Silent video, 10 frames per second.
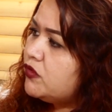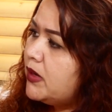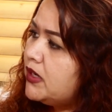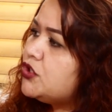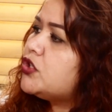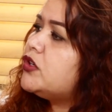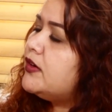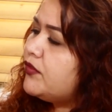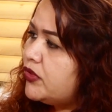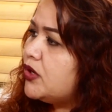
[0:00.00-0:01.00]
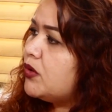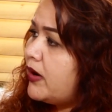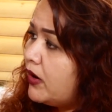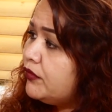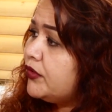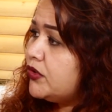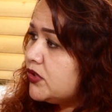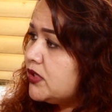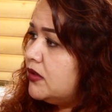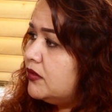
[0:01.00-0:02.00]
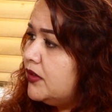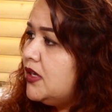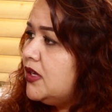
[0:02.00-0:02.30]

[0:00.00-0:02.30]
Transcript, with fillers: you've made and turn everything around for yourself.